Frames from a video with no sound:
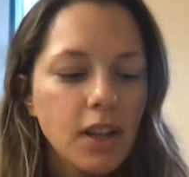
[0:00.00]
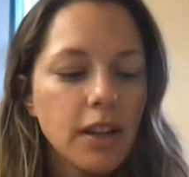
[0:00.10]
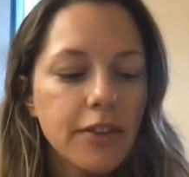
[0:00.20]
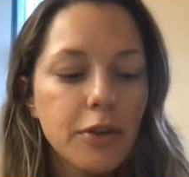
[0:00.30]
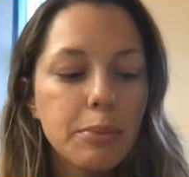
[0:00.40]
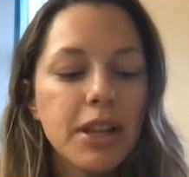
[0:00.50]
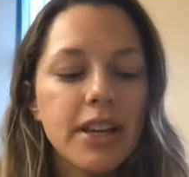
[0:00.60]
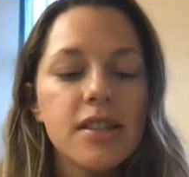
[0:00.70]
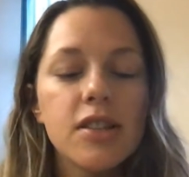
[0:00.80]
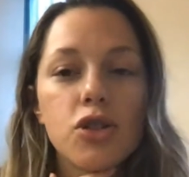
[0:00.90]
like from
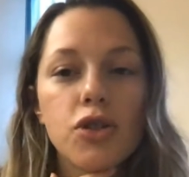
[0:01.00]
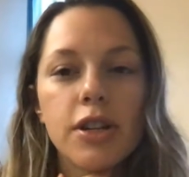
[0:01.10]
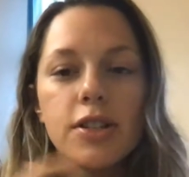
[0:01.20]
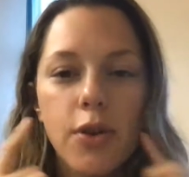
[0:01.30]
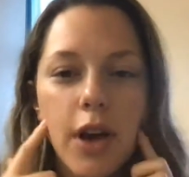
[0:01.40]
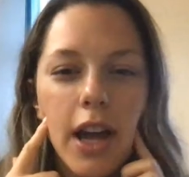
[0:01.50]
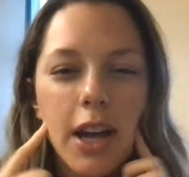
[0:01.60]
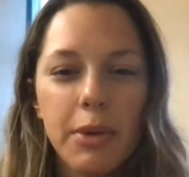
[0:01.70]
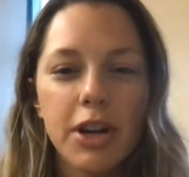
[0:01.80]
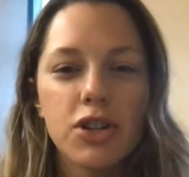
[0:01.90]
plants and trees. Okay, I
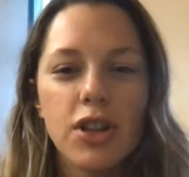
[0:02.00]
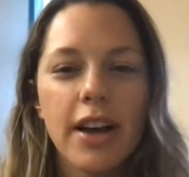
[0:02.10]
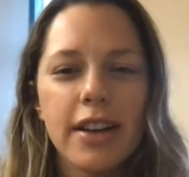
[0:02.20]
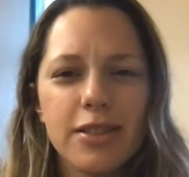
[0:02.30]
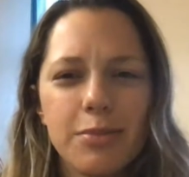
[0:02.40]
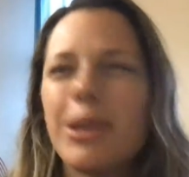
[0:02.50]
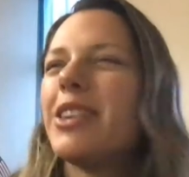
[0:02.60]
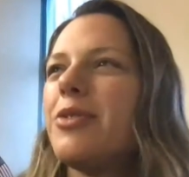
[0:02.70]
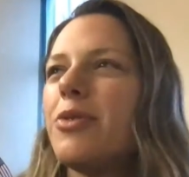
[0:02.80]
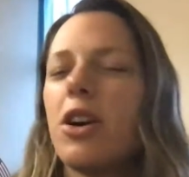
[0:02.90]
can picture that, but
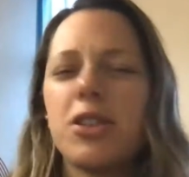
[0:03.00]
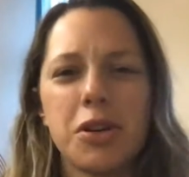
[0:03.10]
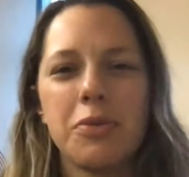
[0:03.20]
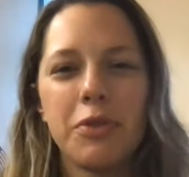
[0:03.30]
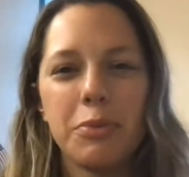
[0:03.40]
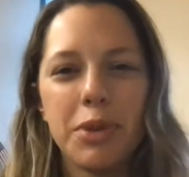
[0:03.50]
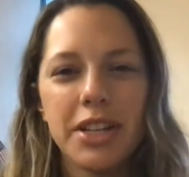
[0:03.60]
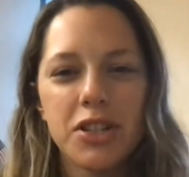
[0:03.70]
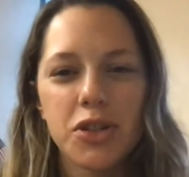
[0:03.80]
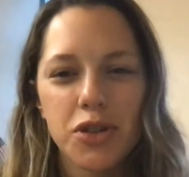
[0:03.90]
rocks come from
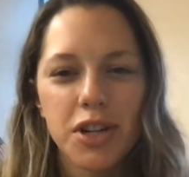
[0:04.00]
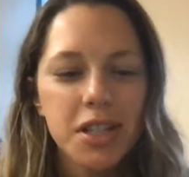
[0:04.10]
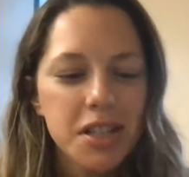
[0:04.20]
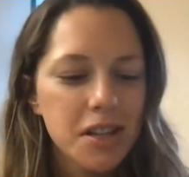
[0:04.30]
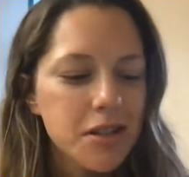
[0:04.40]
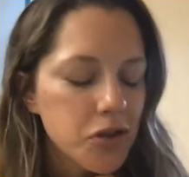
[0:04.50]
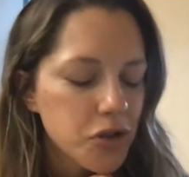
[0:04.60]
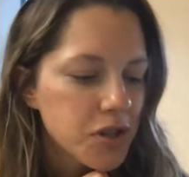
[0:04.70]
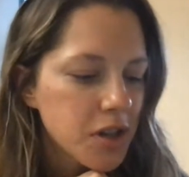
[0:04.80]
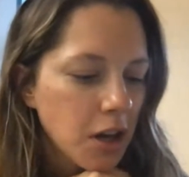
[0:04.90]
plants and trees? That's
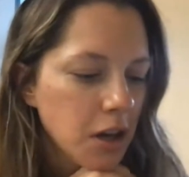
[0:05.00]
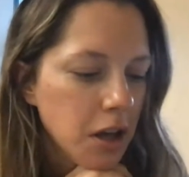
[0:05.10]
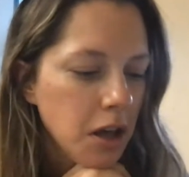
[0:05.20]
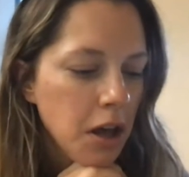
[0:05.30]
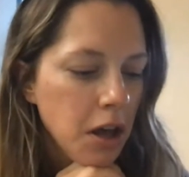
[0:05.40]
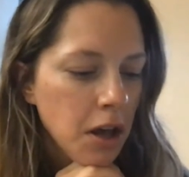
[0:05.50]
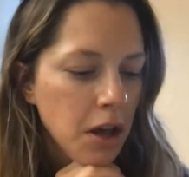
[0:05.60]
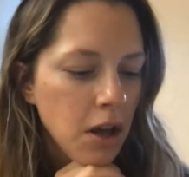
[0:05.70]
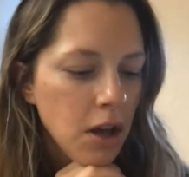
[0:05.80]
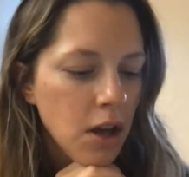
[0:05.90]
interesting.
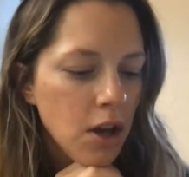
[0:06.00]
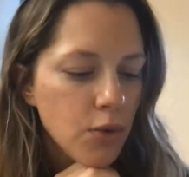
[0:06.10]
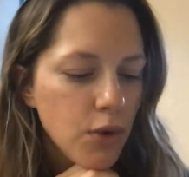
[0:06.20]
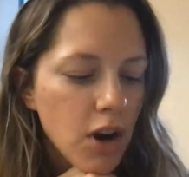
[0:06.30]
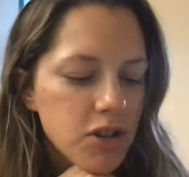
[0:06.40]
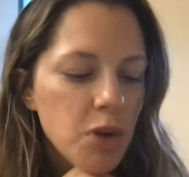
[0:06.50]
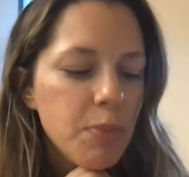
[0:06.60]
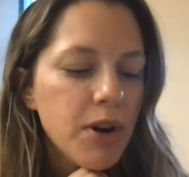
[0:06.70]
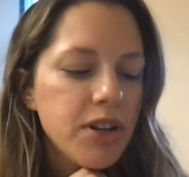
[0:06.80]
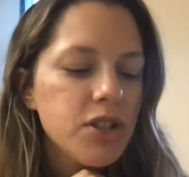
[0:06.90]
Rocks are
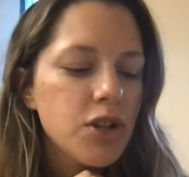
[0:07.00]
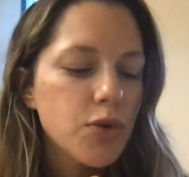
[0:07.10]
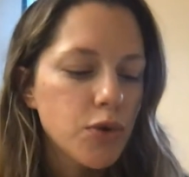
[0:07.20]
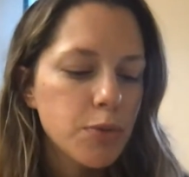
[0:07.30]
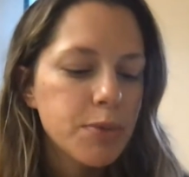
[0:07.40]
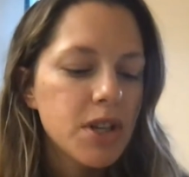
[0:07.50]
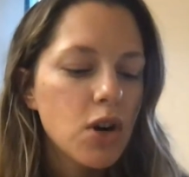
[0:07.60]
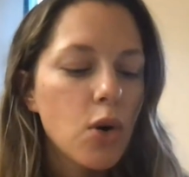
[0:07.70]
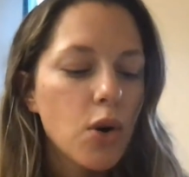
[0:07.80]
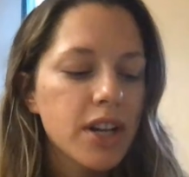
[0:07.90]
put into groups
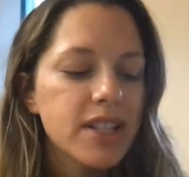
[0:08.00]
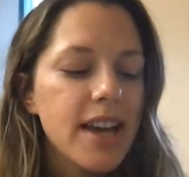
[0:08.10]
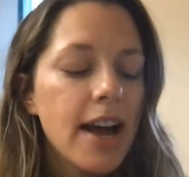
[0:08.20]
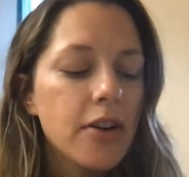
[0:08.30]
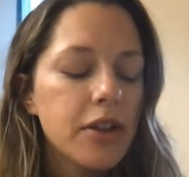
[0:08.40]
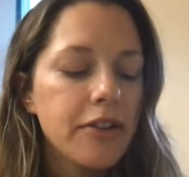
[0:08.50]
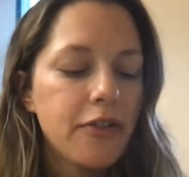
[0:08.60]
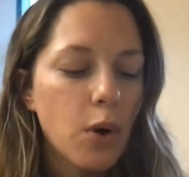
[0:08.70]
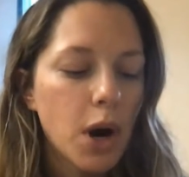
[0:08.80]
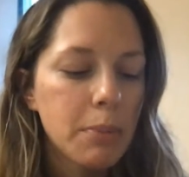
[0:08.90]
according to how they
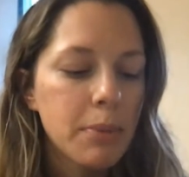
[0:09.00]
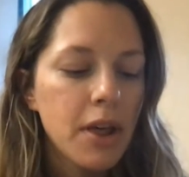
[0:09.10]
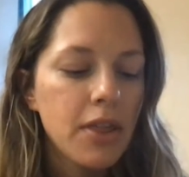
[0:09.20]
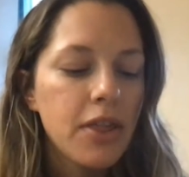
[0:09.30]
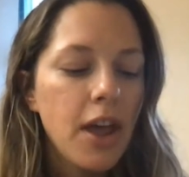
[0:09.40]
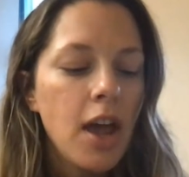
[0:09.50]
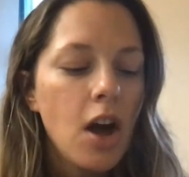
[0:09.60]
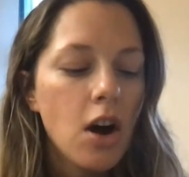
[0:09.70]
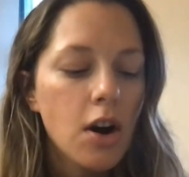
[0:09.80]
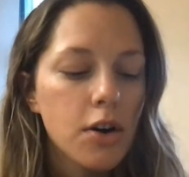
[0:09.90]
form. There
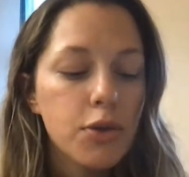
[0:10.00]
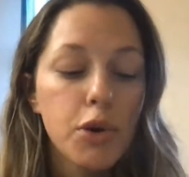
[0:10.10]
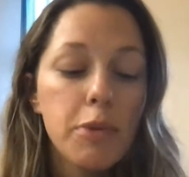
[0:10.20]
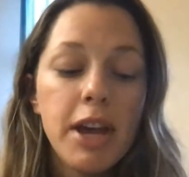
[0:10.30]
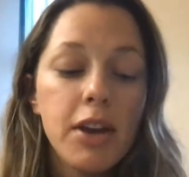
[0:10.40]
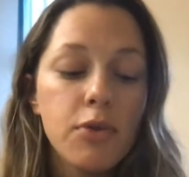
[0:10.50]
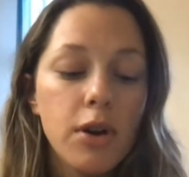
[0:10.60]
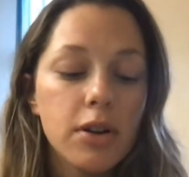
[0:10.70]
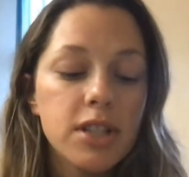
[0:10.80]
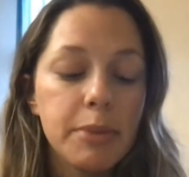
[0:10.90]
are three main
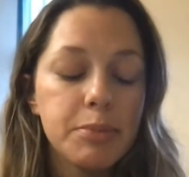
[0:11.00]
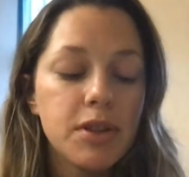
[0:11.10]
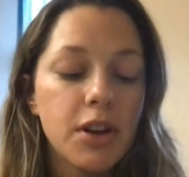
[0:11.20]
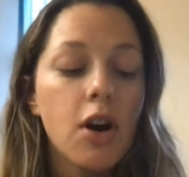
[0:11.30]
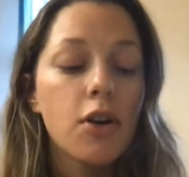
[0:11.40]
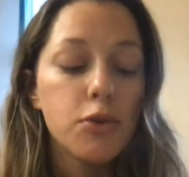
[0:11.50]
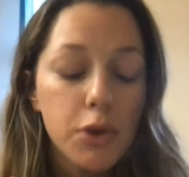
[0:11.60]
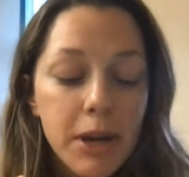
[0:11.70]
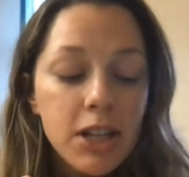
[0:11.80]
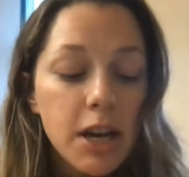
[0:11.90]

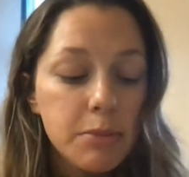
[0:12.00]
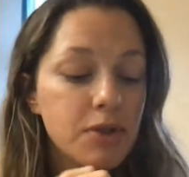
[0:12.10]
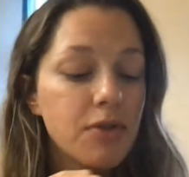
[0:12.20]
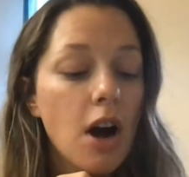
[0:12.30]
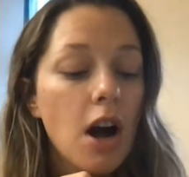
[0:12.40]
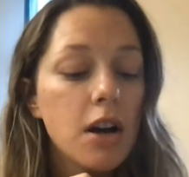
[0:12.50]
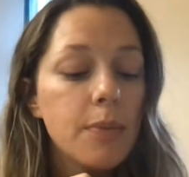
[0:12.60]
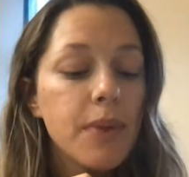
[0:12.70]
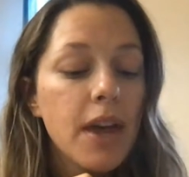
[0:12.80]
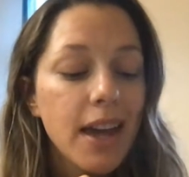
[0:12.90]
types of rock:
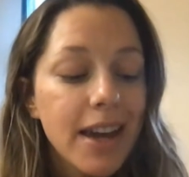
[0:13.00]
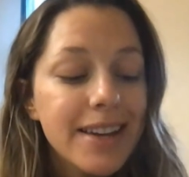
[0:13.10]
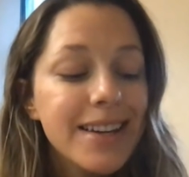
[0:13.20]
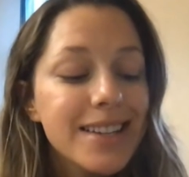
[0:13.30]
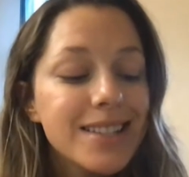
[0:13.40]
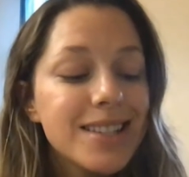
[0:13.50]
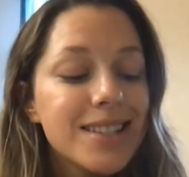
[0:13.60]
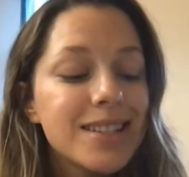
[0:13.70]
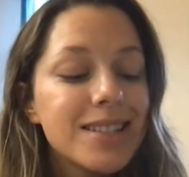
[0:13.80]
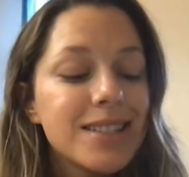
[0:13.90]
igneous,